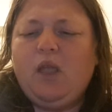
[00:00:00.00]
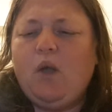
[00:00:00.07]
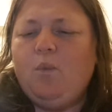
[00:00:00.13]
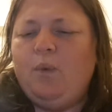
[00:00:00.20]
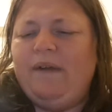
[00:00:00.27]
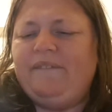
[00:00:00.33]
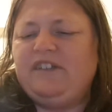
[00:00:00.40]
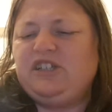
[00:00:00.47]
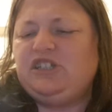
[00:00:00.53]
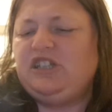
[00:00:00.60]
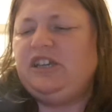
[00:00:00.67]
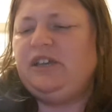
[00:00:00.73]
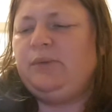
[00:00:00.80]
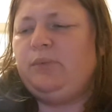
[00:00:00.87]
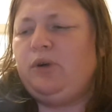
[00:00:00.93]
Whether
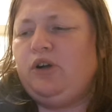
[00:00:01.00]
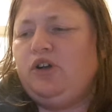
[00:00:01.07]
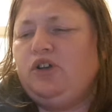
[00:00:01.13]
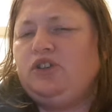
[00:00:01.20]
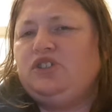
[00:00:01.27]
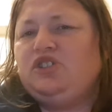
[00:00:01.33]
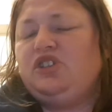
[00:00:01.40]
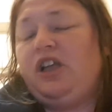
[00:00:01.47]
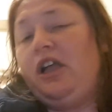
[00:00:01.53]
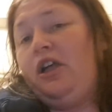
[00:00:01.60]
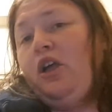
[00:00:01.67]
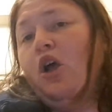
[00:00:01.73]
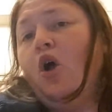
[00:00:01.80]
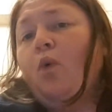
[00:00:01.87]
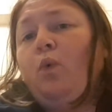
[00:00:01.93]
she was
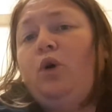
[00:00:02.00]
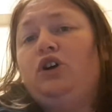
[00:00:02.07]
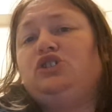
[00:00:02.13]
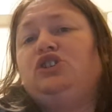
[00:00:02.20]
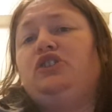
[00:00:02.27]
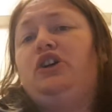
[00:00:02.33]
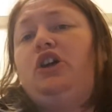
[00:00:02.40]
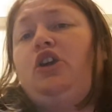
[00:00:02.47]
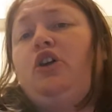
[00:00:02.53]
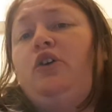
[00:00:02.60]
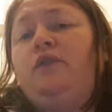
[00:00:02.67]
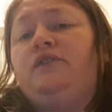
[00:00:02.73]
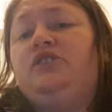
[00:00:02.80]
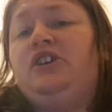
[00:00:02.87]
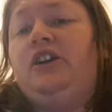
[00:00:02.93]
washing the
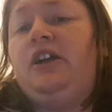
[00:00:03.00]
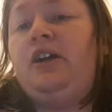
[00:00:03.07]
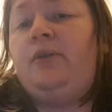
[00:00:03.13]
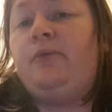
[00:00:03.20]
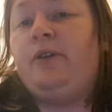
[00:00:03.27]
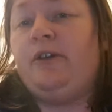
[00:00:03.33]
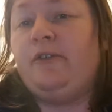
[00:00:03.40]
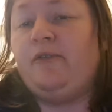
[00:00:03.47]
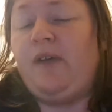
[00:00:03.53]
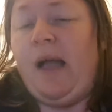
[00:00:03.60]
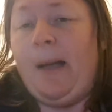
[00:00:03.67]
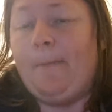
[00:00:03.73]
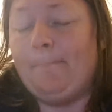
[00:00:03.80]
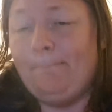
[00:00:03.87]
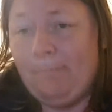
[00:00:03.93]
clothes to get rid of
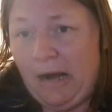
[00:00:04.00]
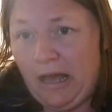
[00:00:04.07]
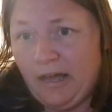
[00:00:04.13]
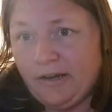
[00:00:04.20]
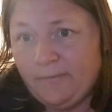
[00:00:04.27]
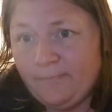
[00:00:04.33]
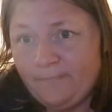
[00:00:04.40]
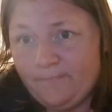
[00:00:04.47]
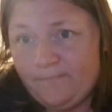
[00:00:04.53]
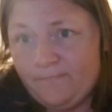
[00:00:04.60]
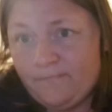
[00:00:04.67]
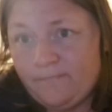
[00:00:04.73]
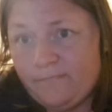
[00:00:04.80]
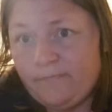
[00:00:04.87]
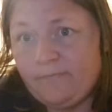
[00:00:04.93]
blood,
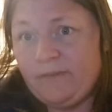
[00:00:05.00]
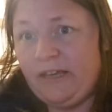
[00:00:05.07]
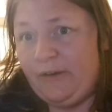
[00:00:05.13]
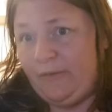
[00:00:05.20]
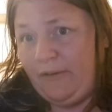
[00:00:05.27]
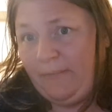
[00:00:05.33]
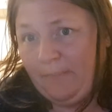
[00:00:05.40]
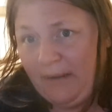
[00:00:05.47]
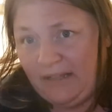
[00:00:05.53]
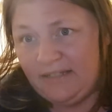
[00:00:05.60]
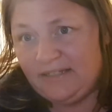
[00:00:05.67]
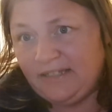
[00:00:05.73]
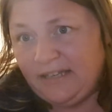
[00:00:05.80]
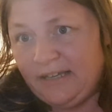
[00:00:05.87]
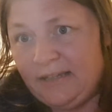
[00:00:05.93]
get rid of
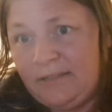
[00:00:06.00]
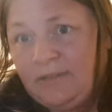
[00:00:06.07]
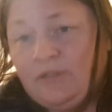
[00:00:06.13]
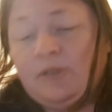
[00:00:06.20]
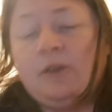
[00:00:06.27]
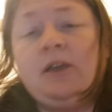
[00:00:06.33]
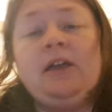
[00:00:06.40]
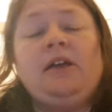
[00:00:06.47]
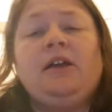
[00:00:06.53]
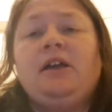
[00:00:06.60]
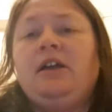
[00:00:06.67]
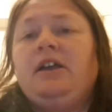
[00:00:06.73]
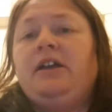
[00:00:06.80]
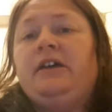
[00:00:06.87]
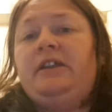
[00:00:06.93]
bloodstains,
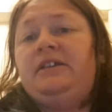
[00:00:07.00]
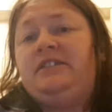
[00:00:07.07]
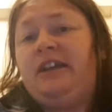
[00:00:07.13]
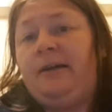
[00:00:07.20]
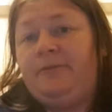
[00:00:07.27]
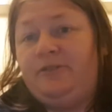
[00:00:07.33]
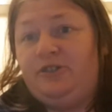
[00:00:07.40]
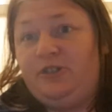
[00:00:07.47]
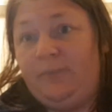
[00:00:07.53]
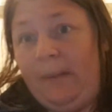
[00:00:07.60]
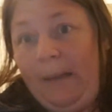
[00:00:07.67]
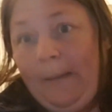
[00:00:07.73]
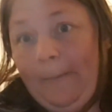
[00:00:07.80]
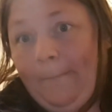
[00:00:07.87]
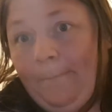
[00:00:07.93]
it is up to
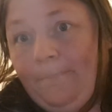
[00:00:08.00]
debate.